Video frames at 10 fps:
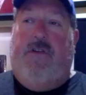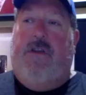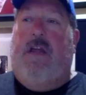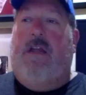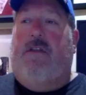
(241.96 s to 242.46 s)
in
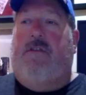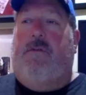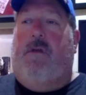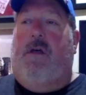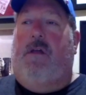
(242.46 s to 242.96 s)
on this.
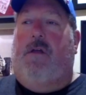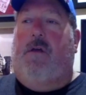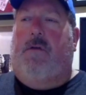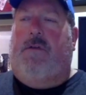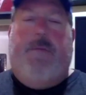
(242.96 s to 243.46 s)
The
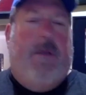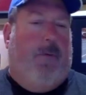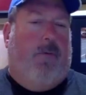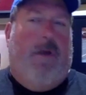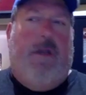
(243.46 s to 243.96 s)
was it
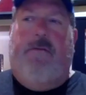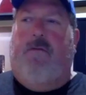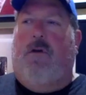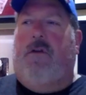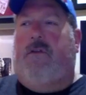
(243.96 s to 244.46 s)
People Ready
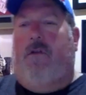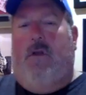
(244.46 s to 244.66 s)
Force?